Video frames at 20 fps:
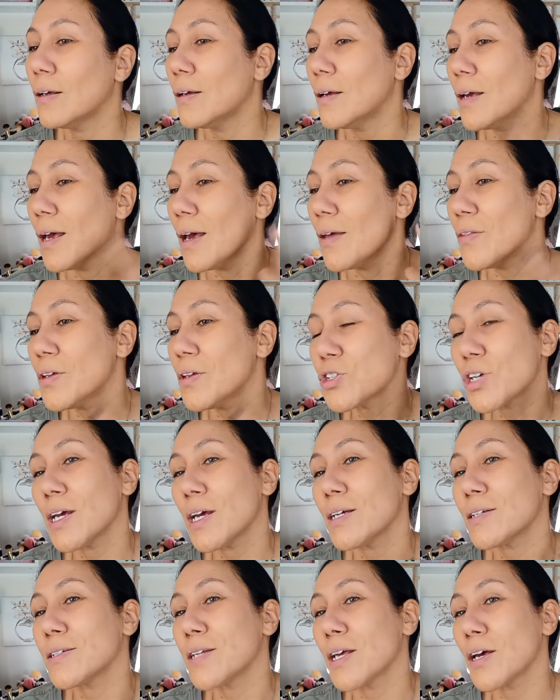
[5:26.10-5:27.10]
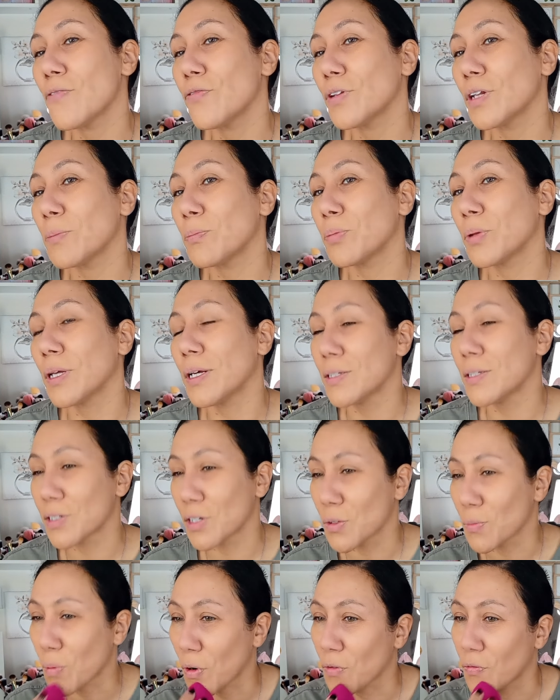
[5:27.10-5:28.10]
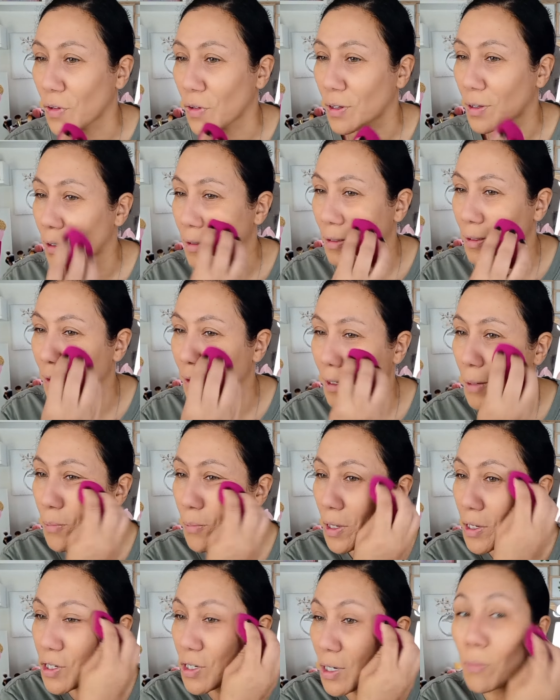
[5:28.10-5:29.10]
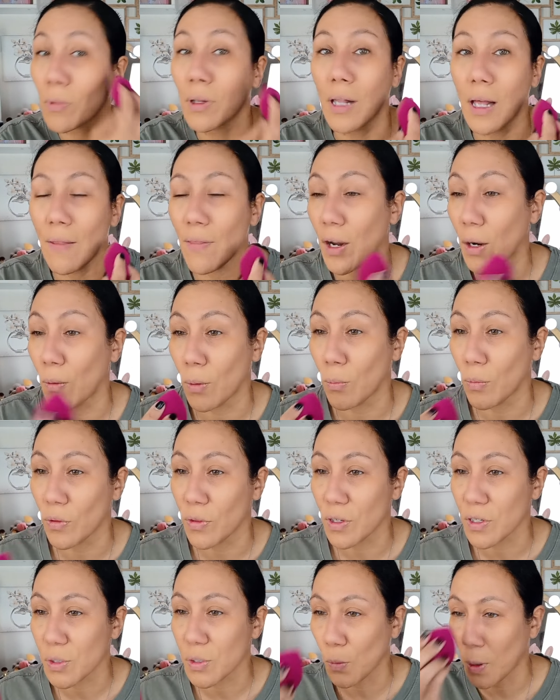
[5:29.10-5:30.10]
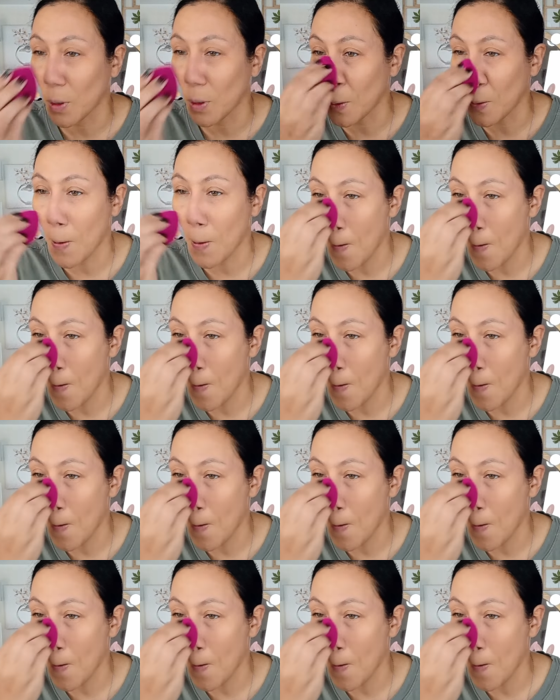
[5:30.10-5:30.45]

And this shade definitely blends in perfectly. Like I mentioned, I'm glad that I went with this one.